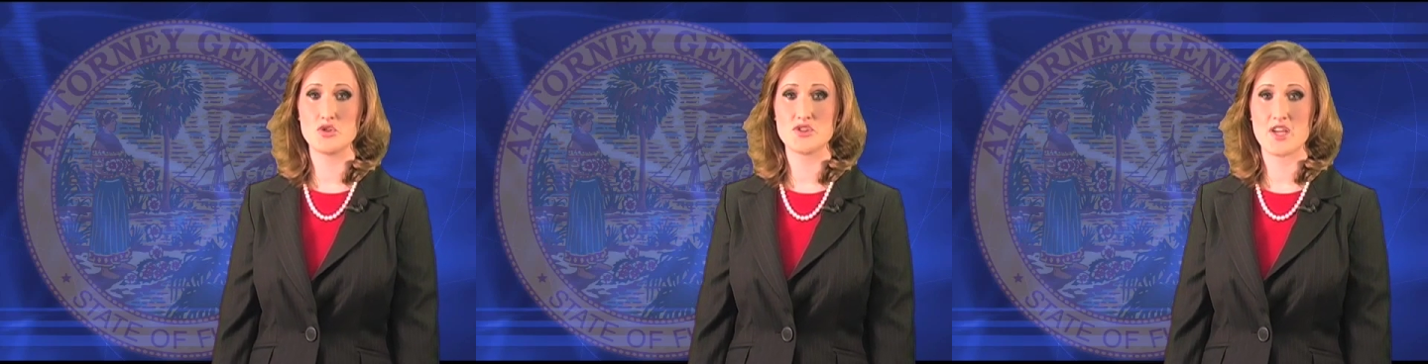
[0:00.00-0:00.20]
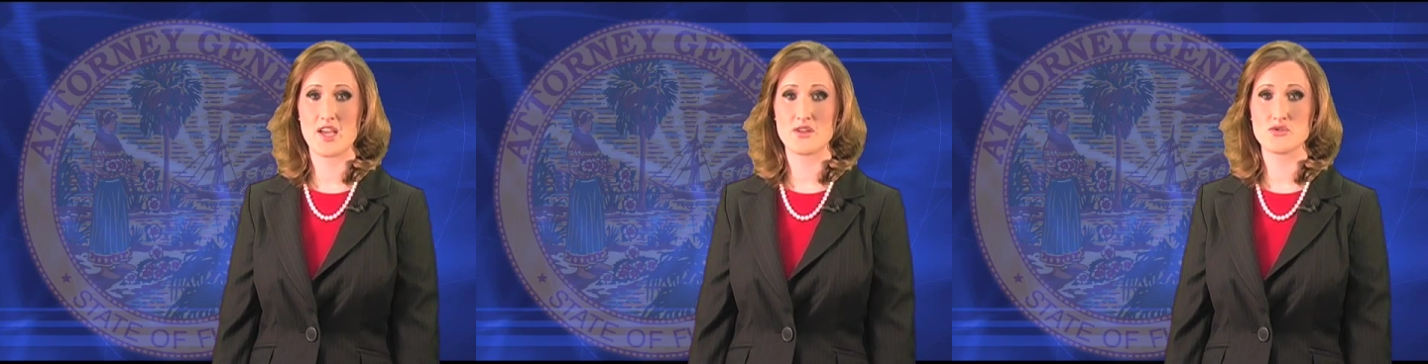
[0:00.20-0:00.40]

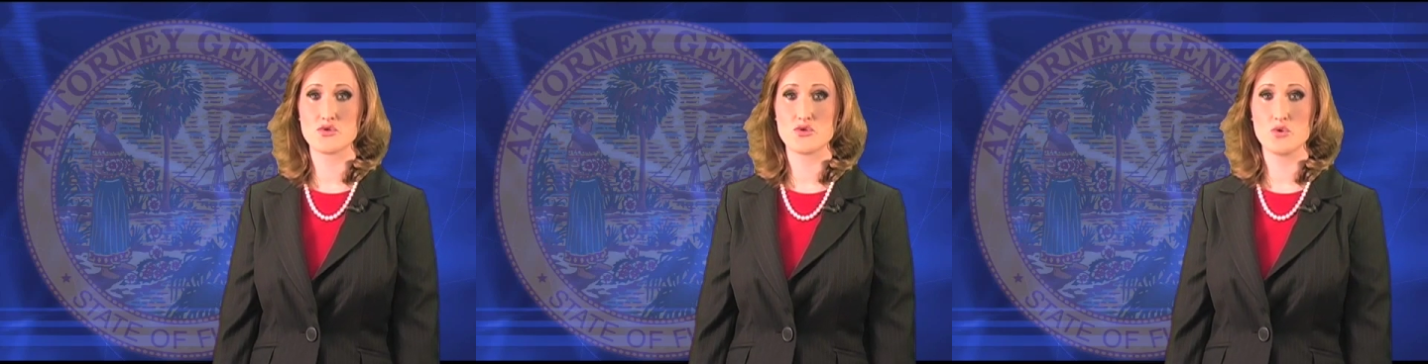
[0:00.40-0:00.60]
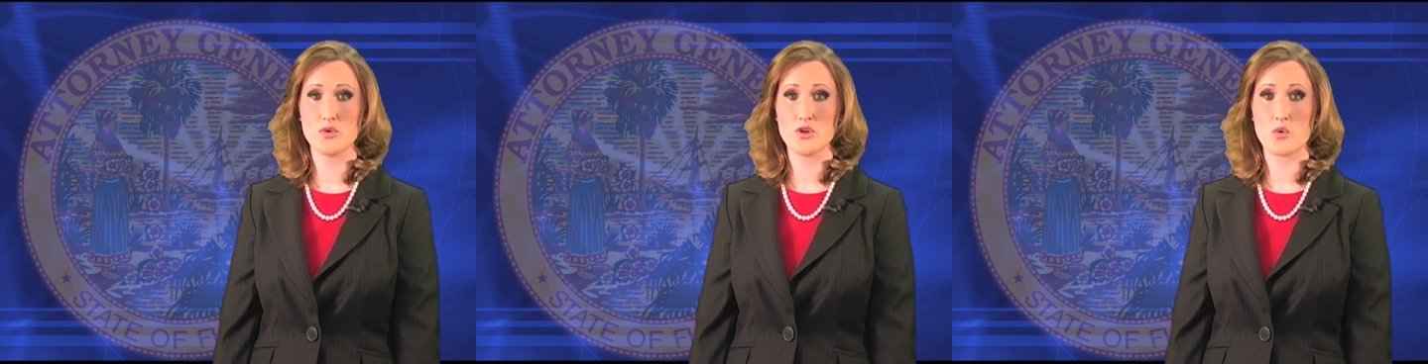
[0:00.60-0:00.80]
to answer
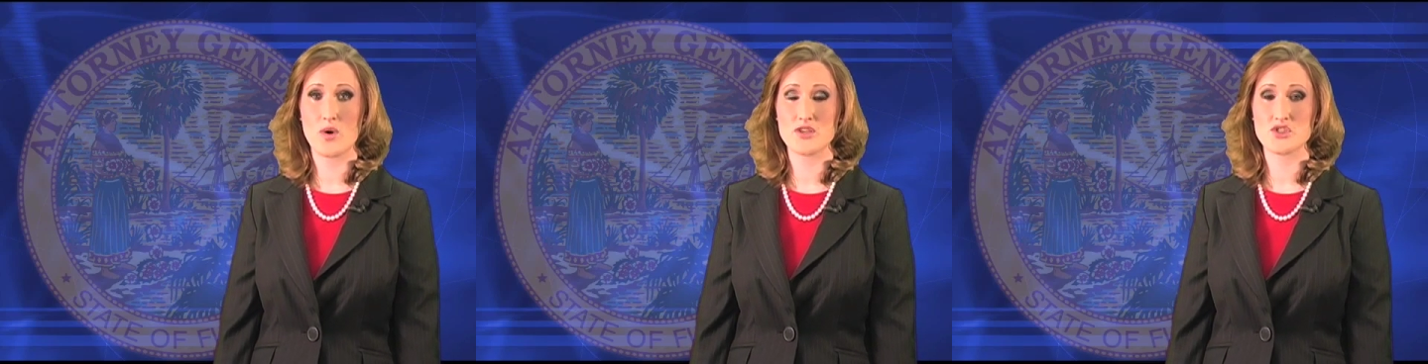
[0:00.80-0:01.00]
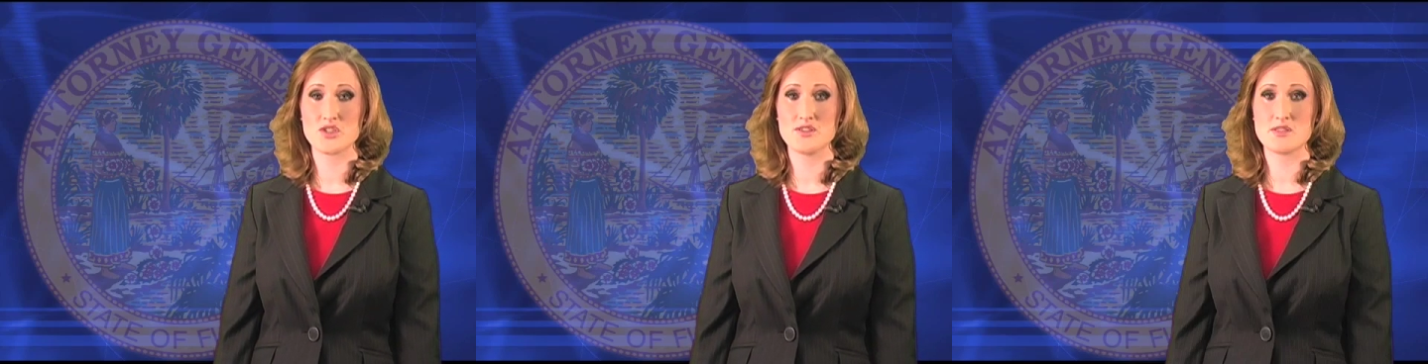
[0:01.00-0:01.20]
your
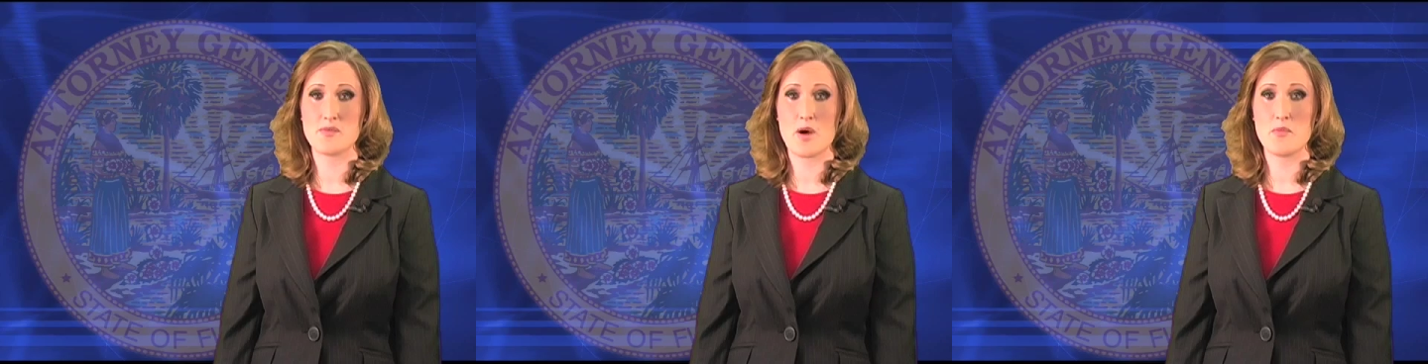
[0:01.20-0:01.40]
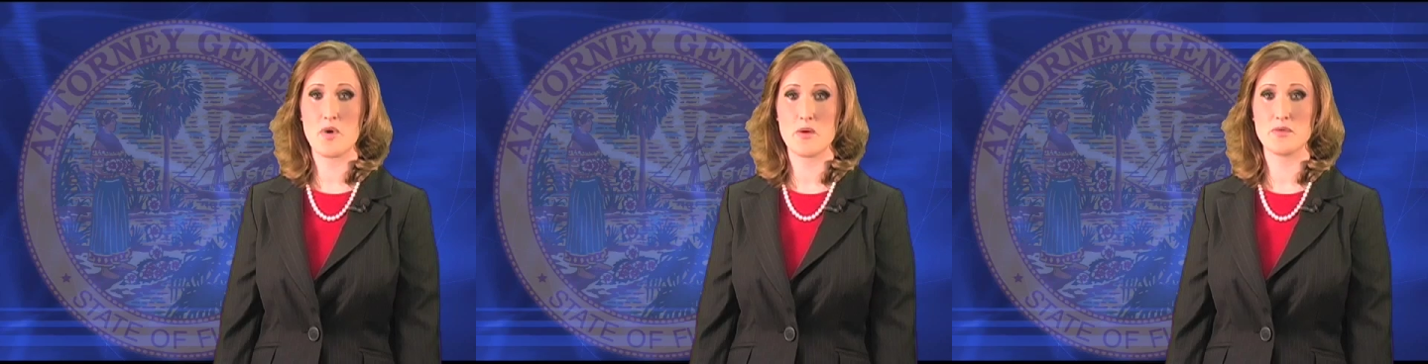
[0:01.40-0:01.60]
questions
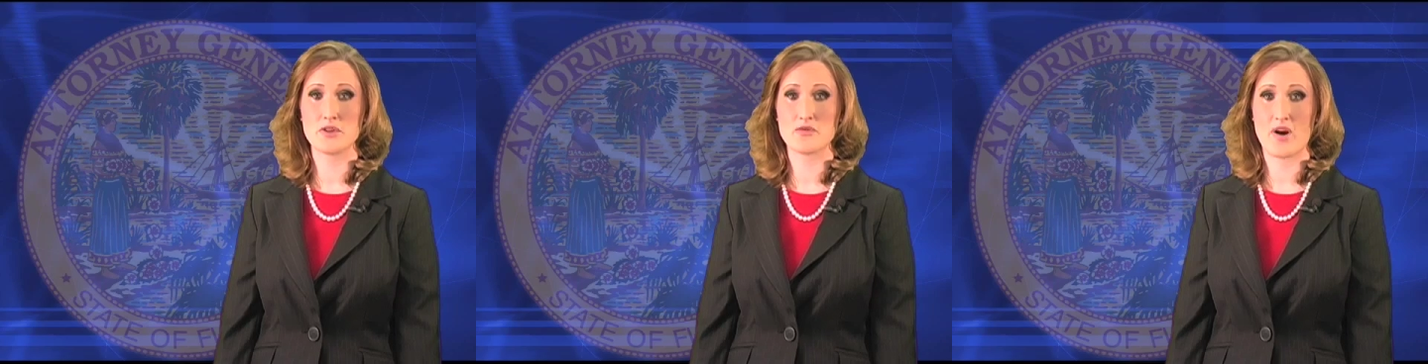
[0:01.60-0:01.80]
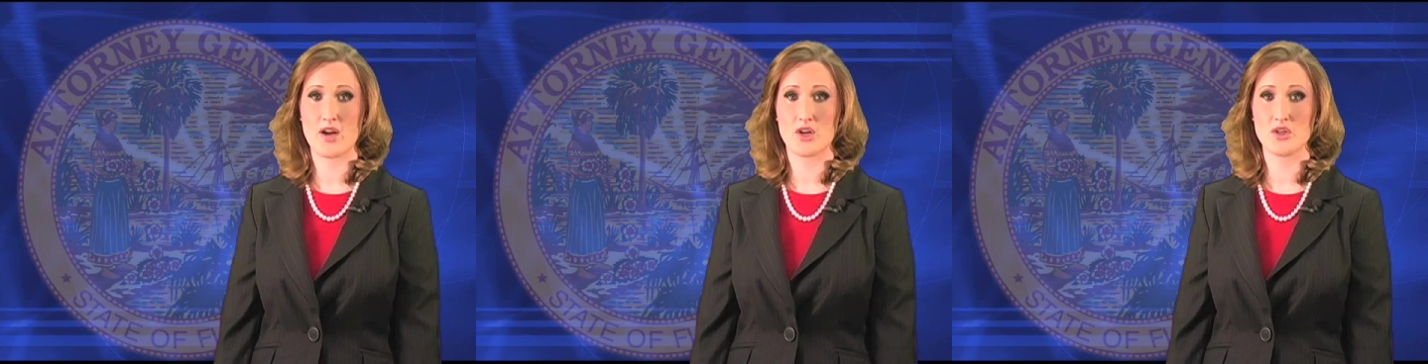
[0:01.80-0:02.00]
about
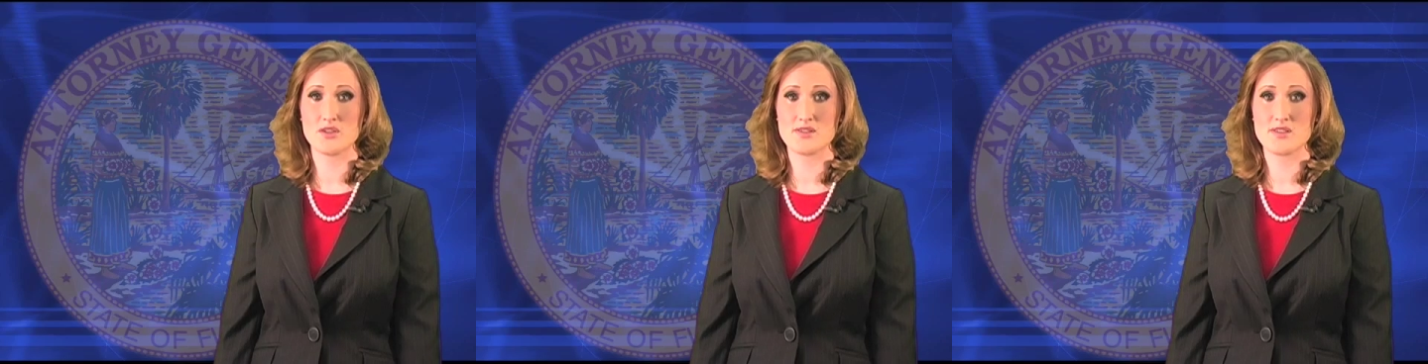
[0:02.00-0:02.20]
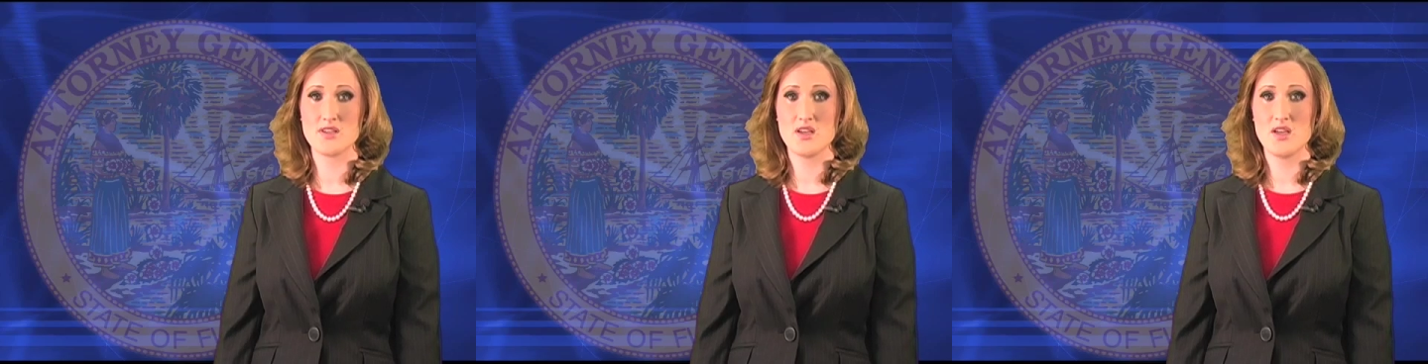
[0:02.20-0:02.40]
public records.